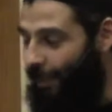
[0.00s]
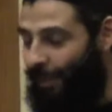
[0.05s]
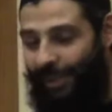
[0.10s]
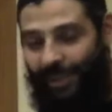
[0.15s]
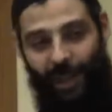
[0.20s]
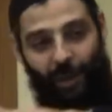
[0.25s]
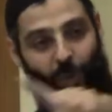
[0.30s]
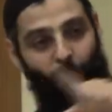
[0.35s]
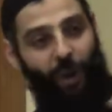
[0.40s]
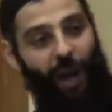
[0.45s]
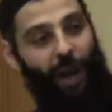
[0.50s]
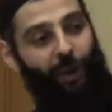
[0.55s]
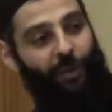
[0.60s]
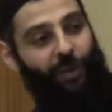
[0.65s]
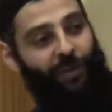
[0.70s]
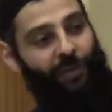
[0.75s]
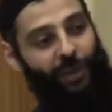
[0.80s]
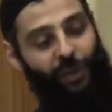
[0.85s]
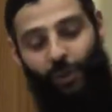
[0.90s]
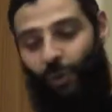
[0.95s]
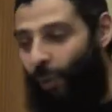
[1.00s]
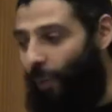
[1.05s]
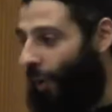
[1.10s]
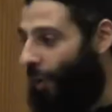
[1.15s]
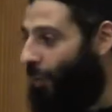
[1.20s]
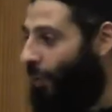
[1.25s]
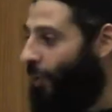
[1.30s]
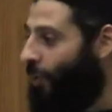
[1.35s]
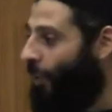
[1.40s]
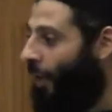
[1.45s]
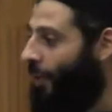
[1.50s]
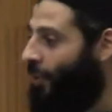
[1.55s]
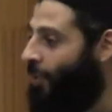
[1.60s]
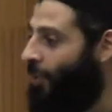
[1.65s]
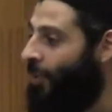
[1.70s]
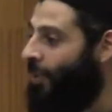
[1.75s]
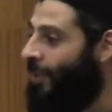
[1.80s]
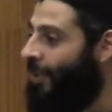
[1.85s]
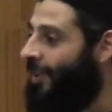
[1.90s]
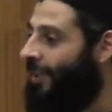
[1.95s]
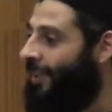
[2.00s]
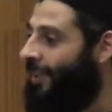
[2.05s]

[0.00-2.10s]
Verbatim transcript: happens? I walk out of this door, and what do I do?